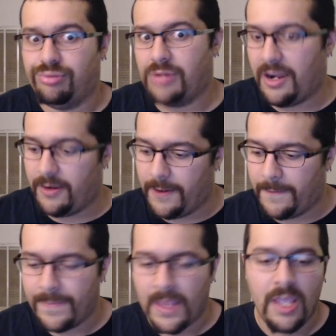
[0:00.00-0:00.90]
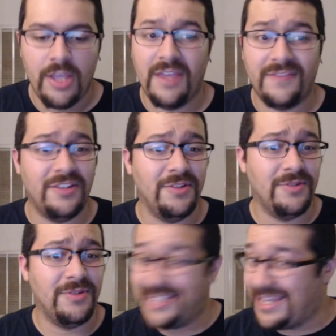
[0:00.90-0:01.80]
don't know. You have to do
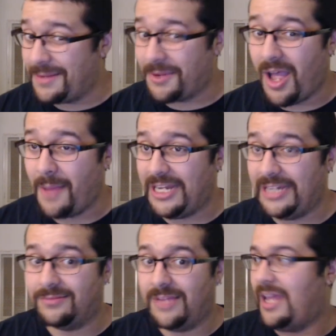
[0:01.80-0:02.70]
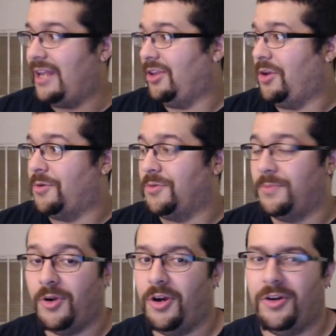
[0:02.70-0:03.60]
some stand-up comedy at a local
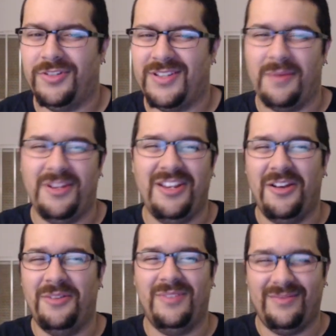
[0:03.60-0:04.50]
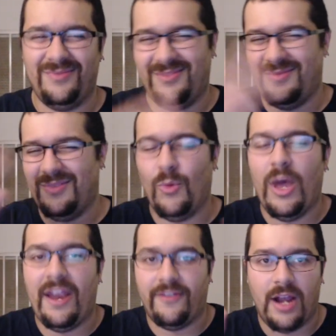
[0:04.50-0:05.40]
bar or something.
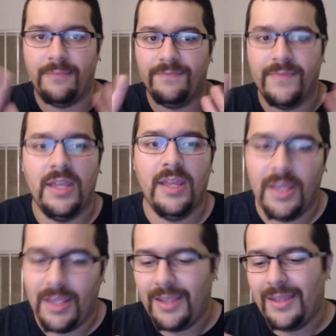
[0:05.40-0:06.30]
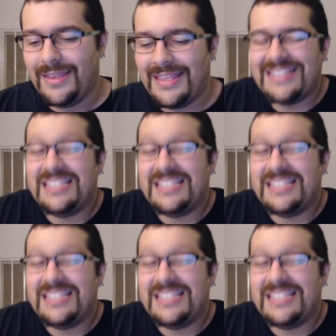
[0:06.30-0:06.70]
Whatever. This is